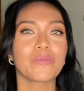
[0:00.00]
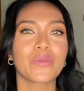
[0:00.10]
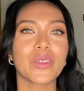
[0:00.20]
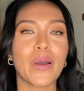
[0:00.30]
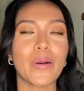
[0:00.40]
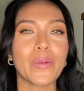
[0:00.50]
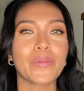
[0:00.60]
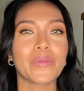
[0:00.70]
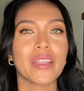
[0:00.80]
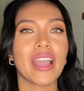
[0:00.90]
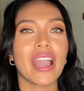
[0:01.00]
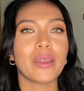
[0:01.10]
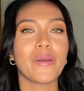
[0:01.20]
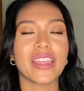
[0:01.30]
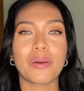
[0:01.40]
So
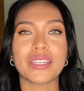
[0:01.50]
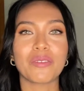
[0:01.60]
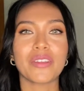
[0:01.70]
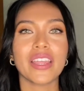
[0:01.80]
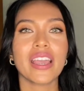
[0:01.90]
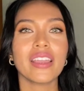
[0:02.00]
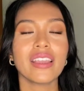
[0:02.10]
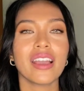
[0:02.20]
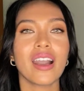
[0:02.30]
anyway, that was everything.